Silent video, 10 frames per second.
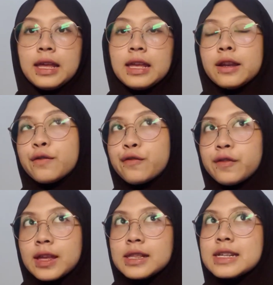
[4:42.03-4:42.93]
In
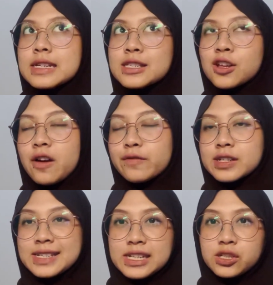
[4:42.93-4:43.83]
Felix's
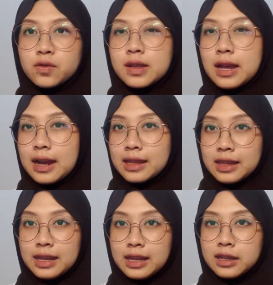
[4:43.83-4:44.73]
conversation with
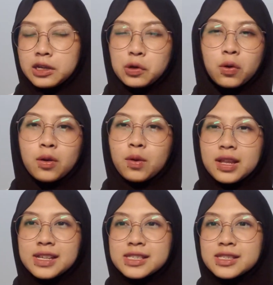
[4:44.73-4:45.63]
Eileen, the one where
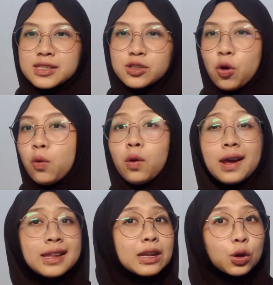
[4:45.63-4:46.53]
he's so
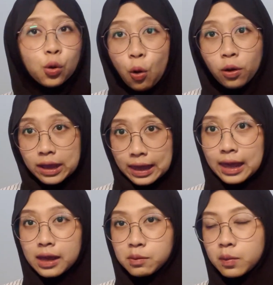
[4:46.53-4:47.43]

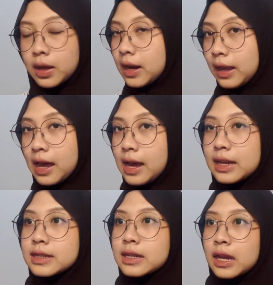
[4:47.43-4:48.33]
annoying, might I
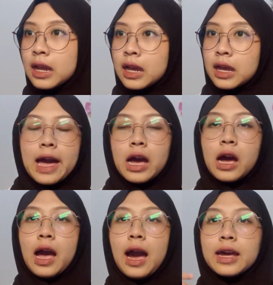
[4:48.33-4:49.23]
add,
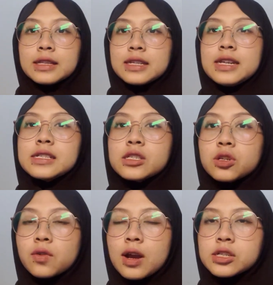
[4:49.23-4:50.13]
Eileen's
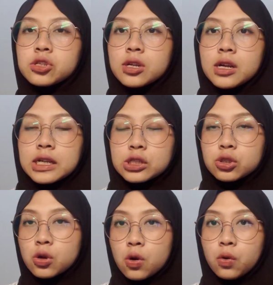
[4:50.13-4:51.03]
grudge has
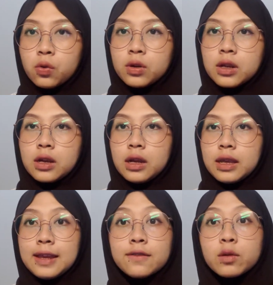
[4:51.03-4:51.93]
shown
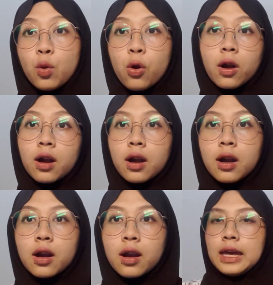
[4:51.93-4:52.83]
even more.
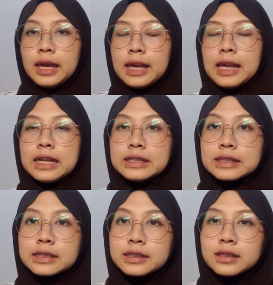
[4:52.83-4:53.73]

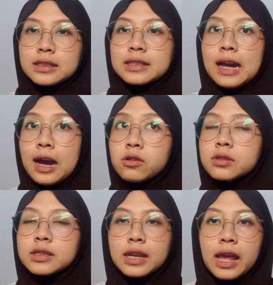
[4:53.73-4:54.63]
And the
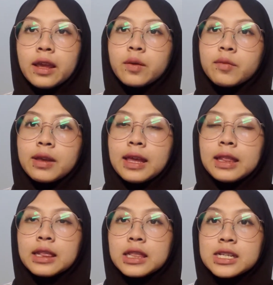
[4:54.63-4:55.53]
town's name
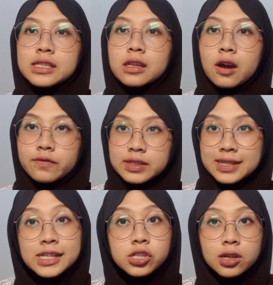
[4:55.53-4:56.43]
in this
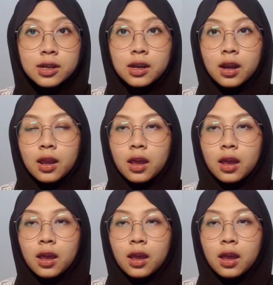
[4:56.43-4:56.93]
conversation